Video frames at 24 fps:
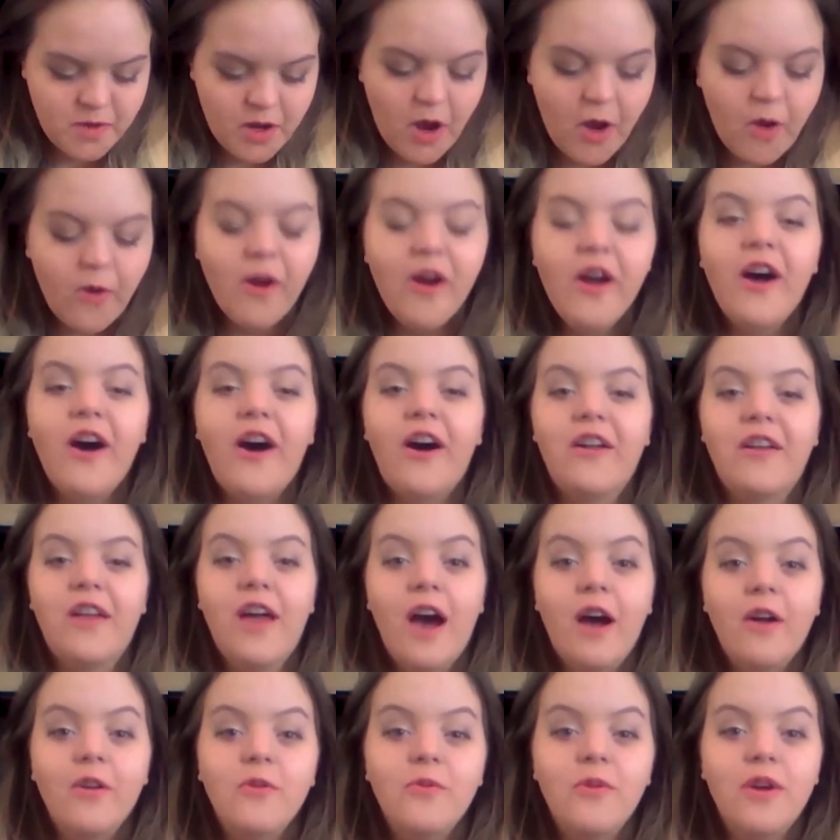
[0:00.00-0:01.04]
Oh, on
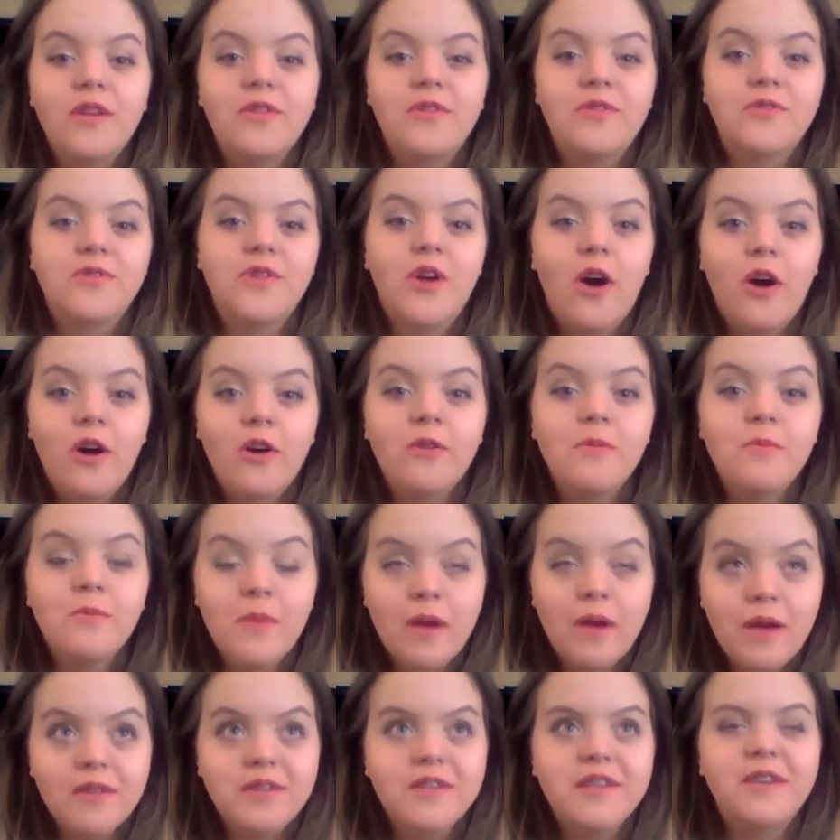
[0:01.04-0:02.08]
how to write those
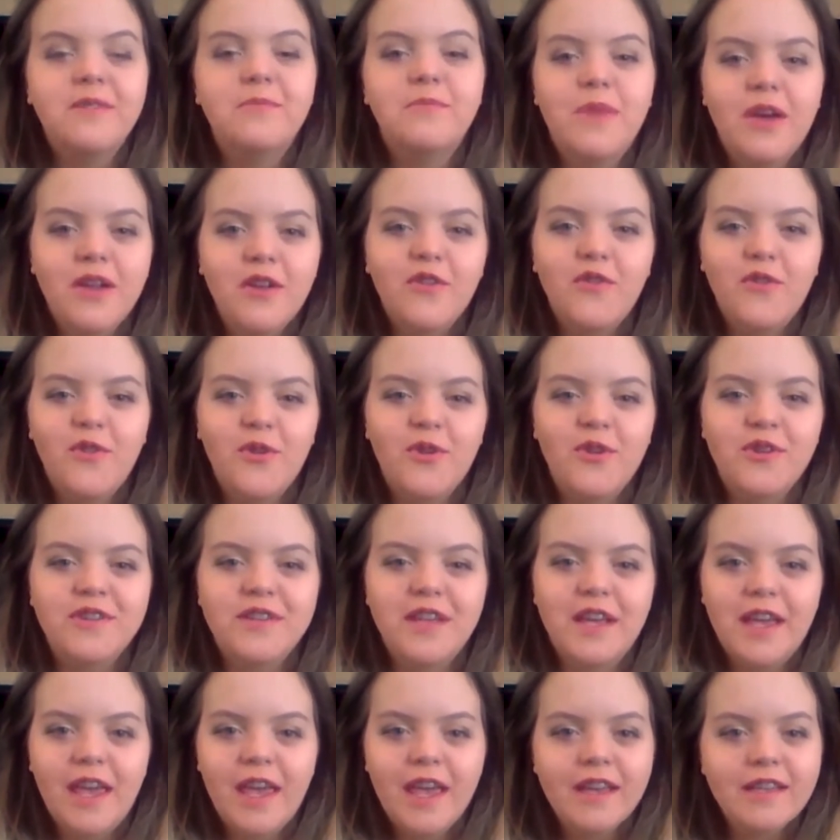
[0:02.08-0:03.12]
heart-melting metaphors.
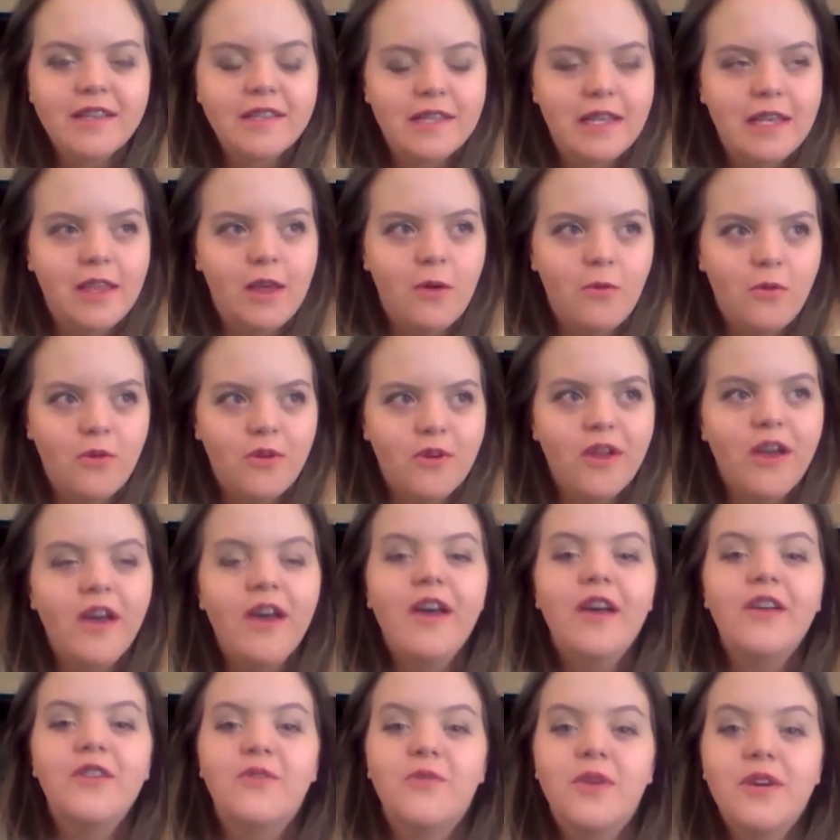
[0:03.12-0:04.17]
I can't say that word.
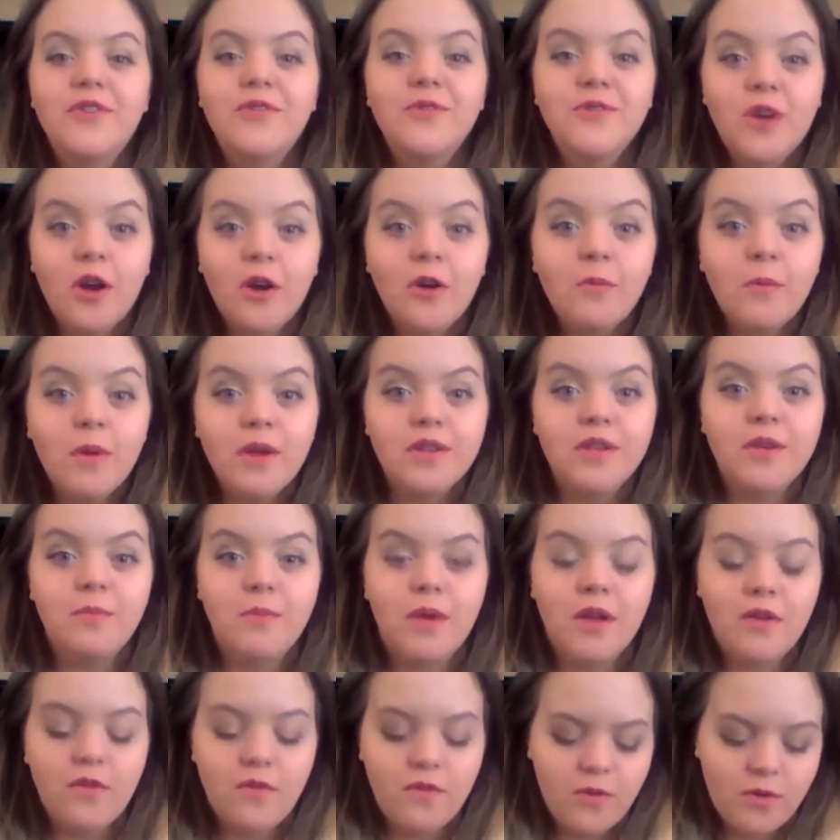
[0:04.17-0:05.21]
To write those heart-melting
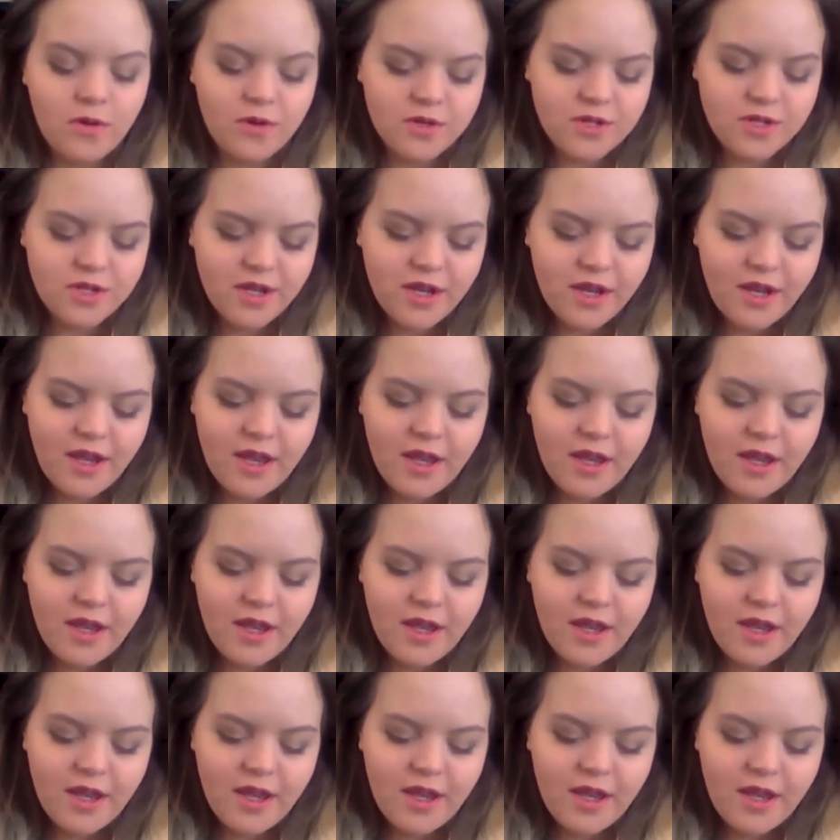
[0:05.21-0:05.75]
metaphors.